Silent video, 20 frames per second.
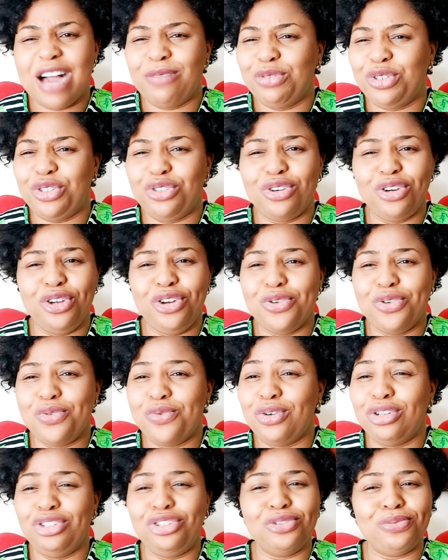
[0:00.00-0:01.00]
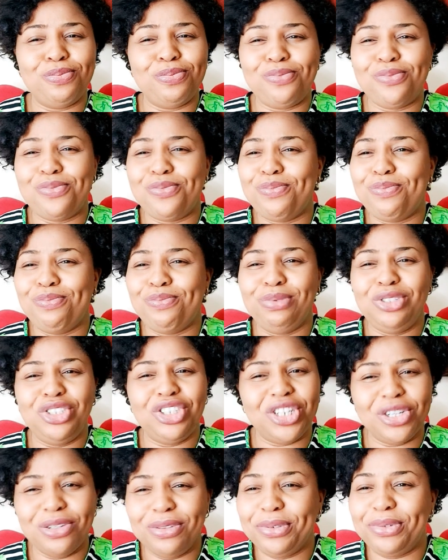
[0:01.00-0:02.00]
I'm sure you don't want your
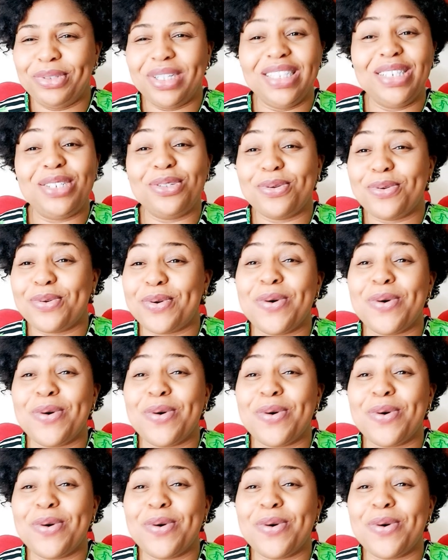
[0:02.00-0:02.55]
children to